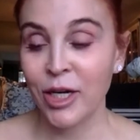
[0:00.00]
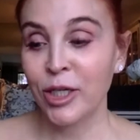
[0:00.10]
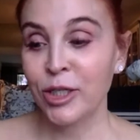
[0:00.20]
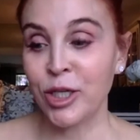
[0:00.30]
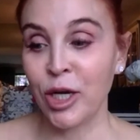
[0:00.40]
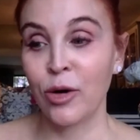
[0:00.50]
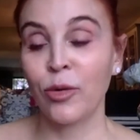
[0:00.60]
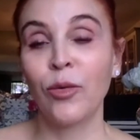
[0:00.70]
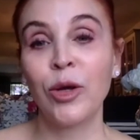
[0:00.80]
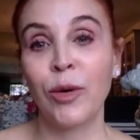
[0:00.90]
So
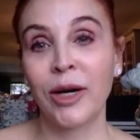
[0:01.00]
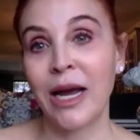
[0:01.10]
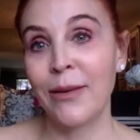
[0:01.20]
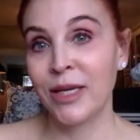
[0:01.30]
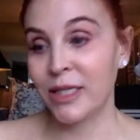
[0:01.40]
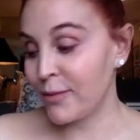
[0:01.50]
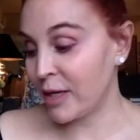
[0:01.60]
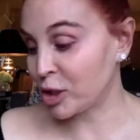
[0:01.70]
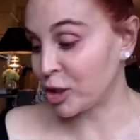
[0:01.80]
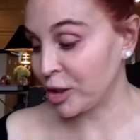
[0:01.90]
you want to come in to make
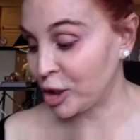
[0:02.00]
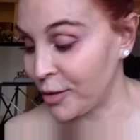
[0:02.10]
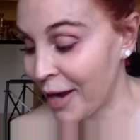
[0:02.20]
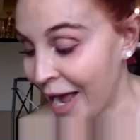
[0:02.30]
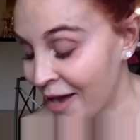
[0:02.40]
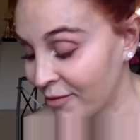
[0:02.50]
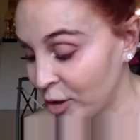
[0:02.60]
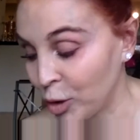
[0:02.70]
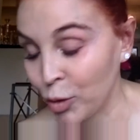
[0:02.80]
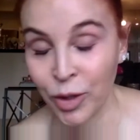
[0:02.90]
sure that you have
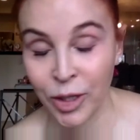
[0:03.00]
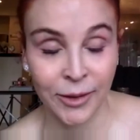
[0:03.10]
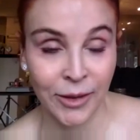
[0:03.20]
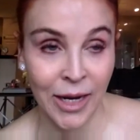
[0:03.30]
your